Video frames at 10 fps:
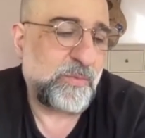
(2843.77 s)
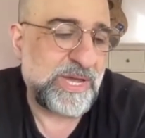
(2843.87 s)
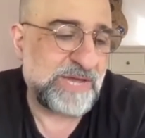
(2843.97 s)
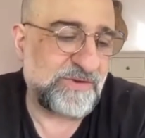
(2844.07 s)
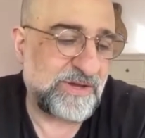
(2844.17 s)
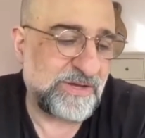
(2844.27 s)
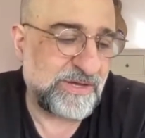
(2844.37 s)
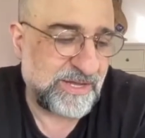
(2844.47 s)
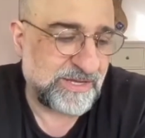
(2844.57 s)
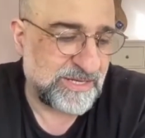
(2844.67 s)
way of
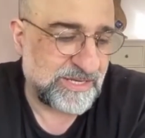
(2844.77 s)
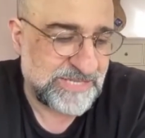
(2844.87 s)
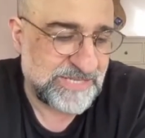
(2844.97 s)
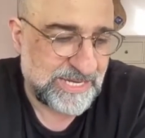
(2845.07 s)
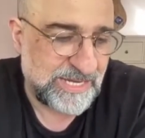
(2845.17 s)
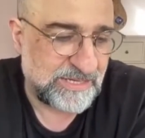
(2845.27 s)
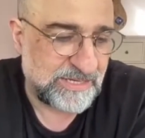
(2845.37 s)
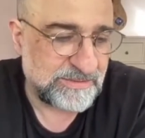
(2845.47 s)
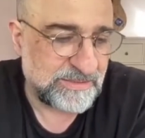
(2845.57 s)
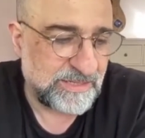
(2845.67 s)

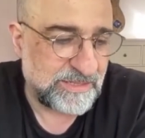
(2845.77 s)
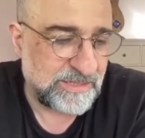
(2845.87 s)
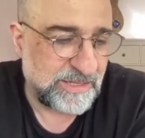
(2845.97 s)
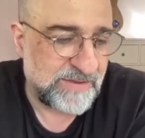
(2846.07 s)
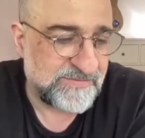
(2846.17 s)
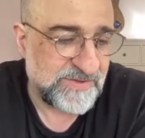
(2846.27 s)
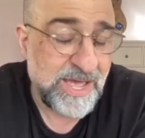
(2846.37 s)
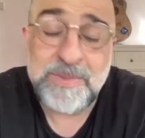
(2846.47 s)
attacking life.